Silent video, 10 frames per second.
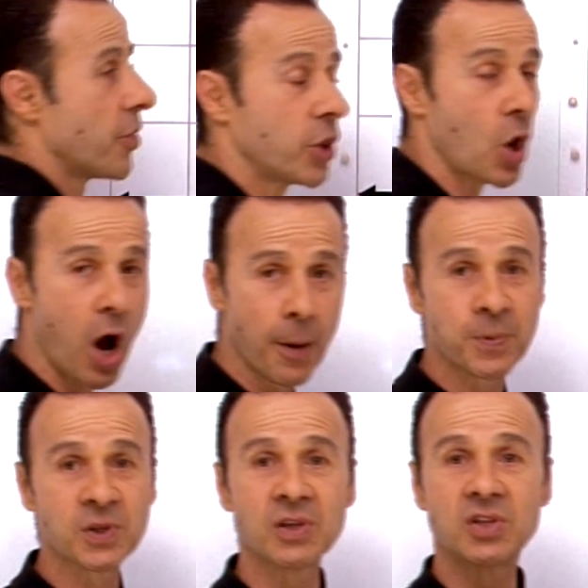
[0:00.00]
the
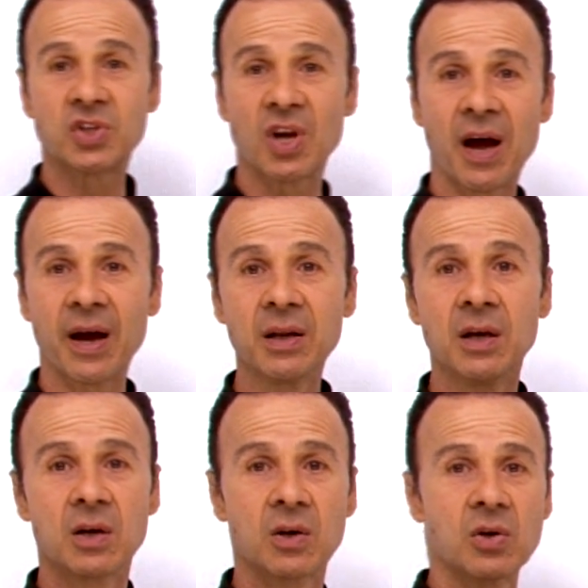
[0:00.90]
opposite
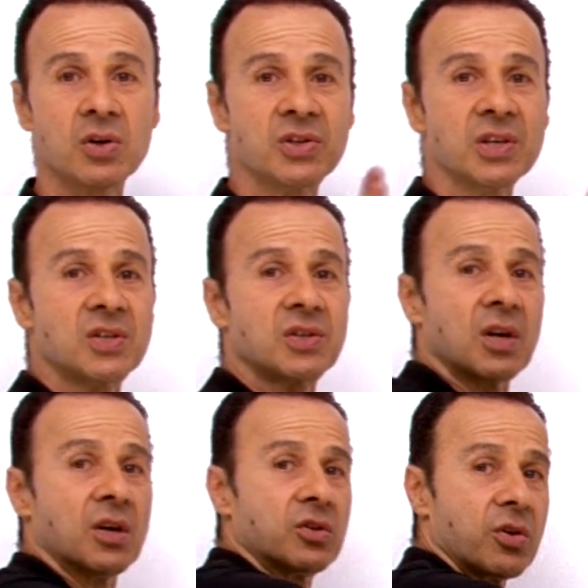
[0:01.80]
sign, because it's
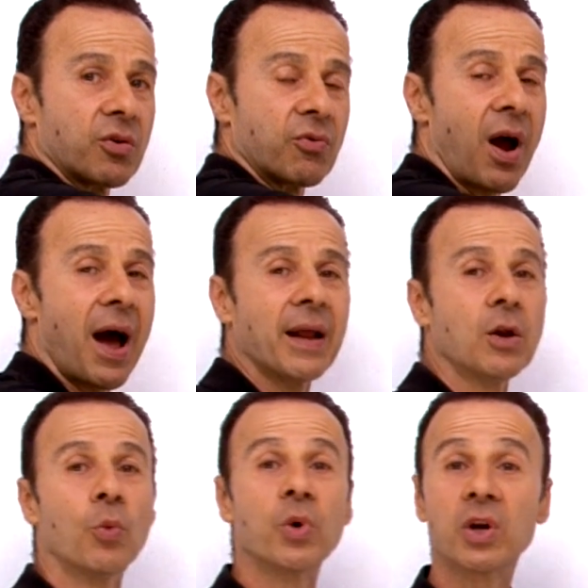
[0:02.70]
to the right,
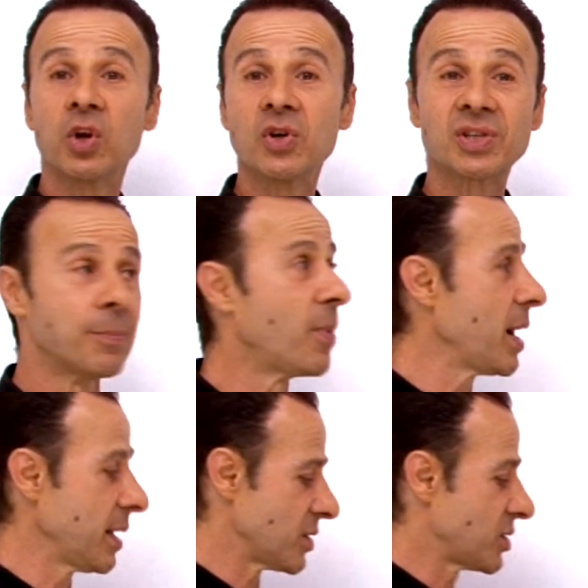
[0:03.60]
we're going to use a
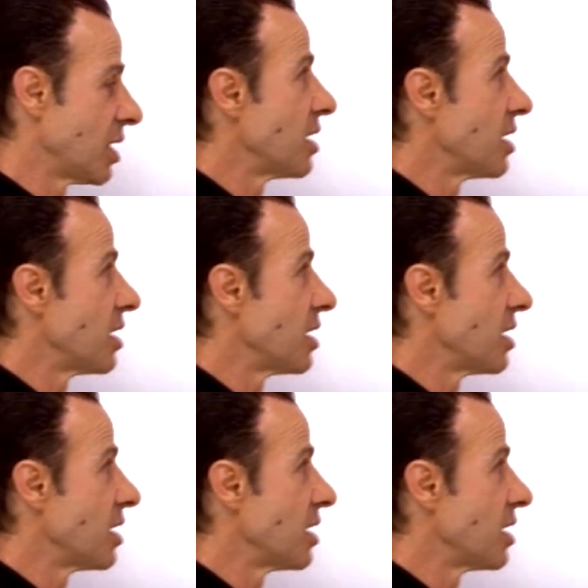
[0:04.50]
minus.